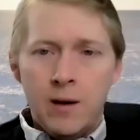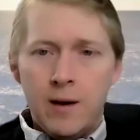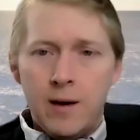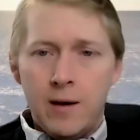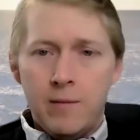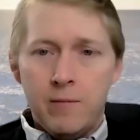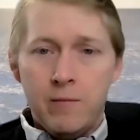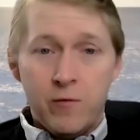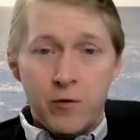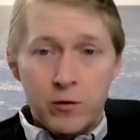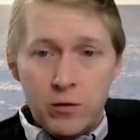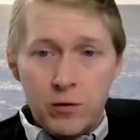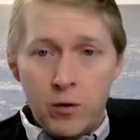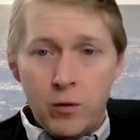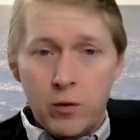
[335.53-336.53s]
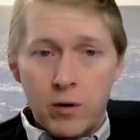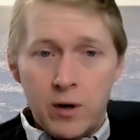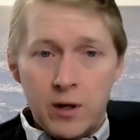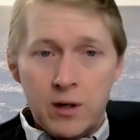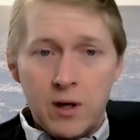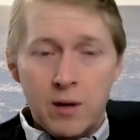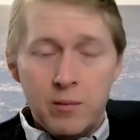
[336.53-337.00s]
for lower
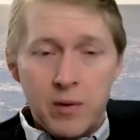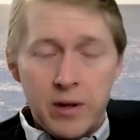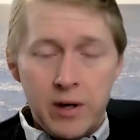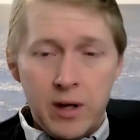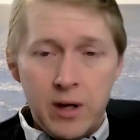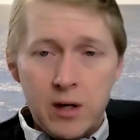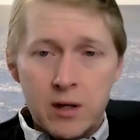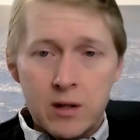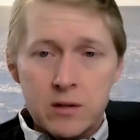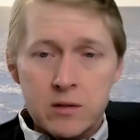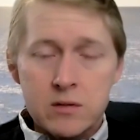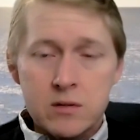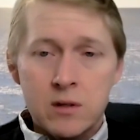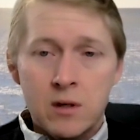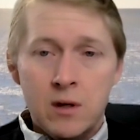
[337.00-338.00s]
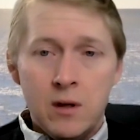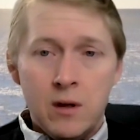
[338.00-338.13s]
income Canadians,